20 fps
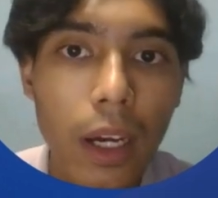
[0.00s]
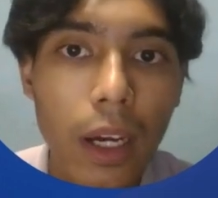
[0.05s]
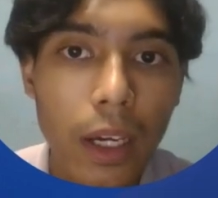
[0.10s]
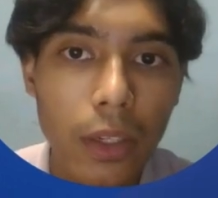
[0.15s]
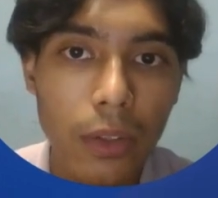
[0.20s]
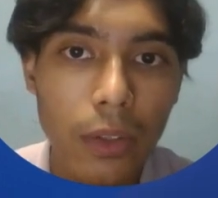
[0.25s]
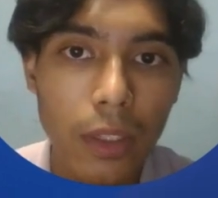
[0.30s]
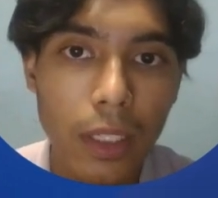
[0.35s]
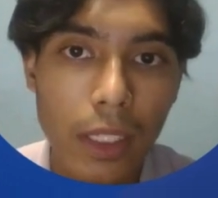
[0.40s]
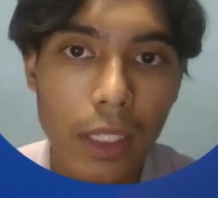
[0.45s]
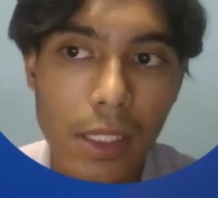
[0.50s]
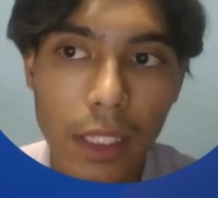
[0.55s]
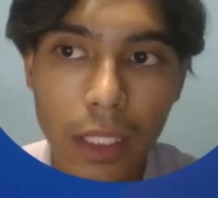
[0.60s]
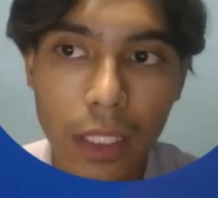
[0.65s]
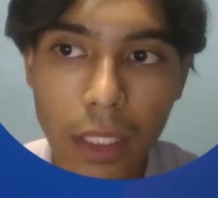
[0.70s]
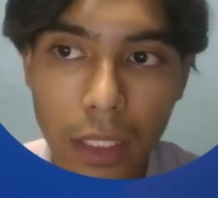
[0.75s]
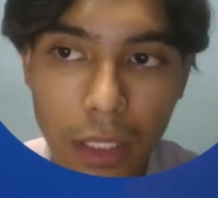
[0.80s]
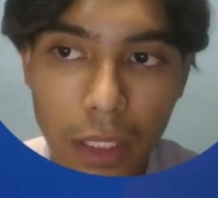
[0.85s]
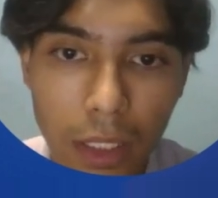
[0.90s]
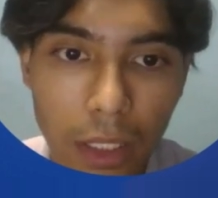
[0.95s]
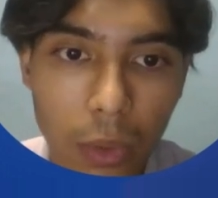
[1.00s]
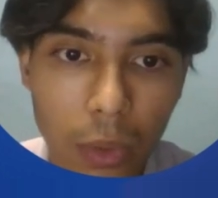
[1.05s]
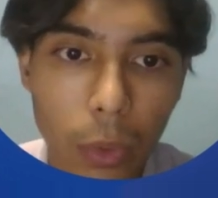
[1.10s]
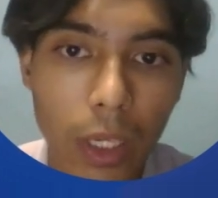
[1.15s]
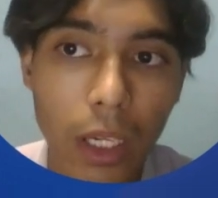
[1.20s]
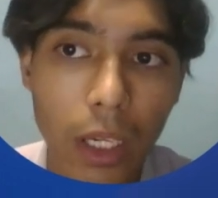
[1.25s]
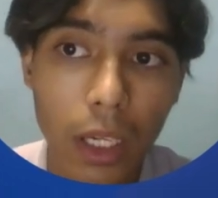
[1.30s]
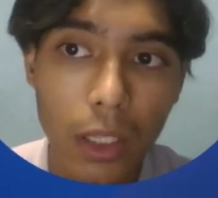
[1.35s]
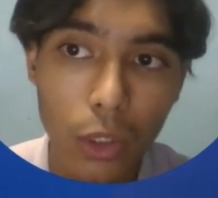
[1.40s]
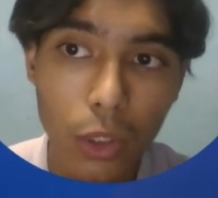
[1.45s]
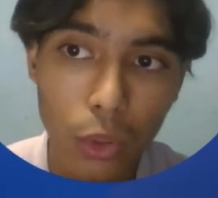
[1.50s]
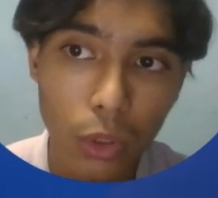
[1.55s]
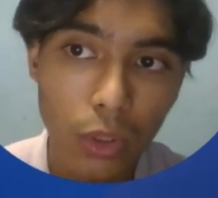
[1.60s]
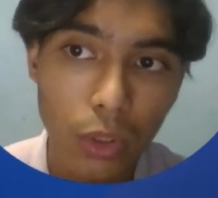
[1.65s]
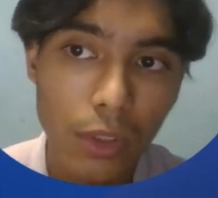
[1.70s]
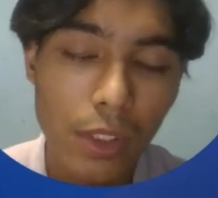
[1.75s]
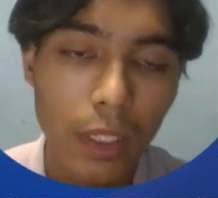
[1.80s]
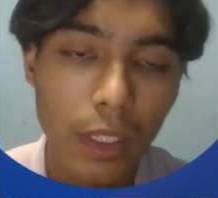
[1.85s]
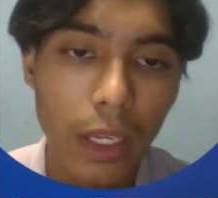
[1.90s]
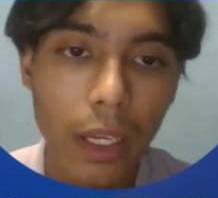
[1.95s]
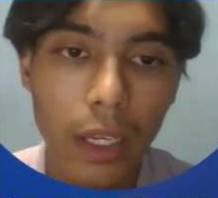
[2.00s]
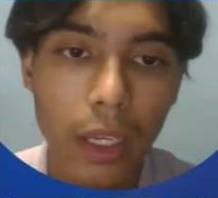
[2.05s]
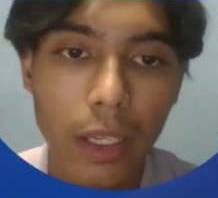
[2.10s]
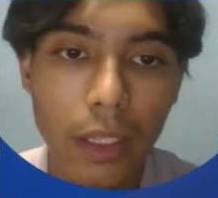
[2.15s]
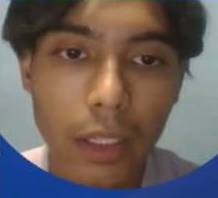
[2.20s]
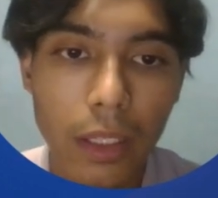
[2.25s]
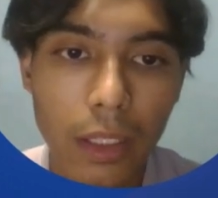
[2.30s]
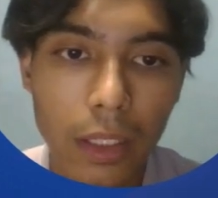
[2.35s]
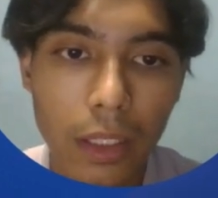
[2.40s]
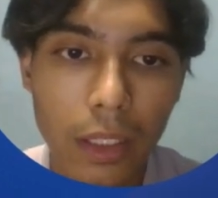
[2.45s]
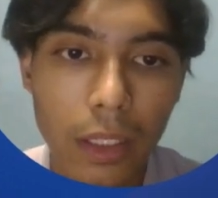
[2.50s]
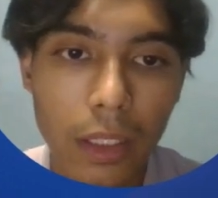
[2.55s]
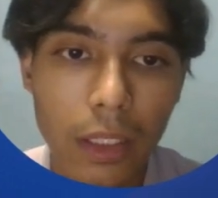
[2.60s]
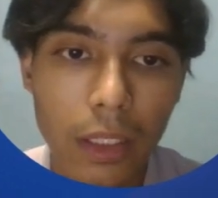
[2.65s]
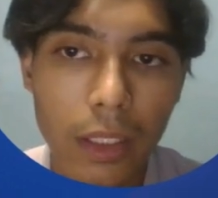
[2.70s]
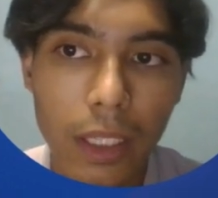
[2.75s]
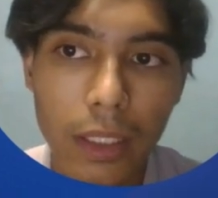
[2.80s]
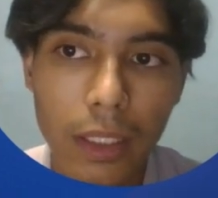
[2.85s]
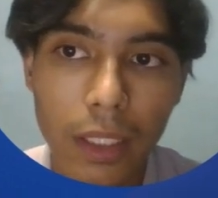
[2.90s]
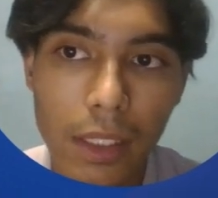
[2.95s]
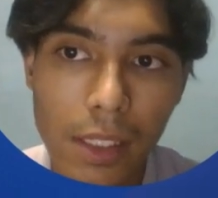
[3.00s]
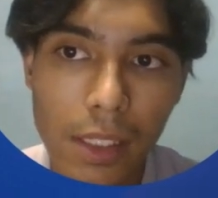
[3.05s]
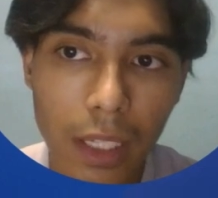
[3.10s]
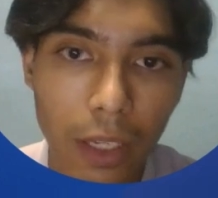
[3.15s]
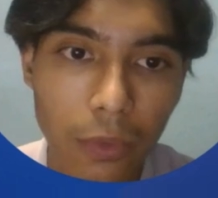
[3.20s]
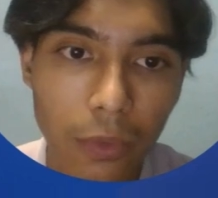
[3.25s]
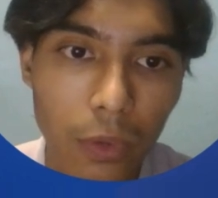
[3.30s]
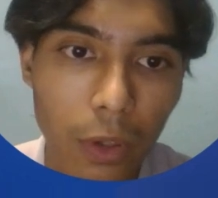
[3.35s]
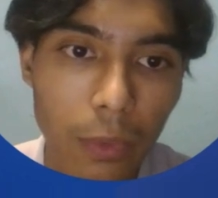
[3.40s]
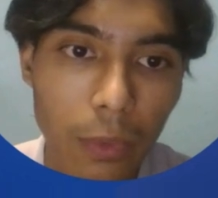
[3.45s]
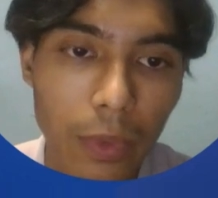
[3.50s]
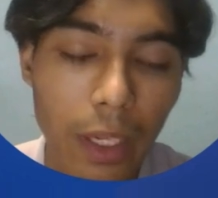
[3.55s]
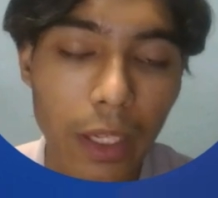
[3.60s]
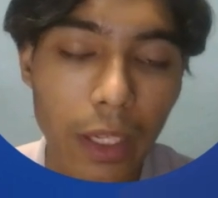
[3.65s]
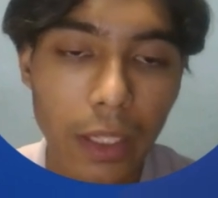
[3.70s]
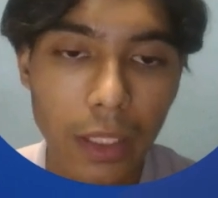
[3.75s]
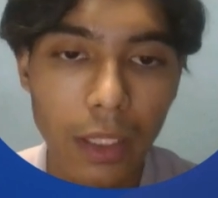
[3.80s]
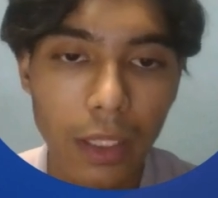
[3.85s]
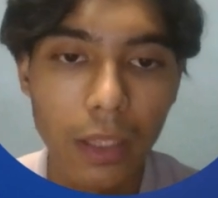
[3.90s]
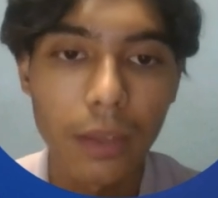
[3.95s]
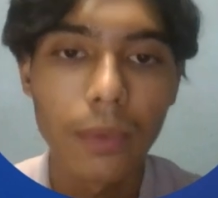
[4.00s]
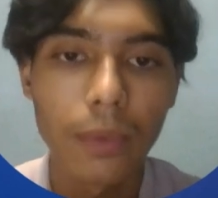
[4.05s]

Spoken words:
utilizing the Weka tools and a dataset from Kaggle.